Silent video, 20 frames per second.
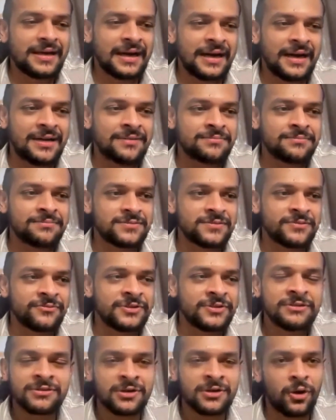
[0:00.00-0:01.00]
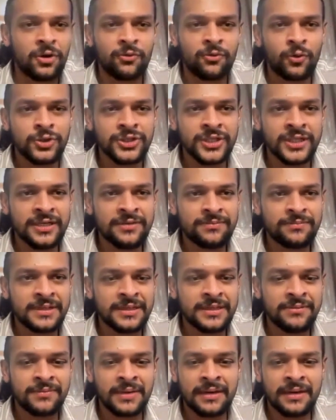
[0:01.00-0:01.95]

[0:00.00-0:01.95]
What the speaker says: and we were all watching it, me,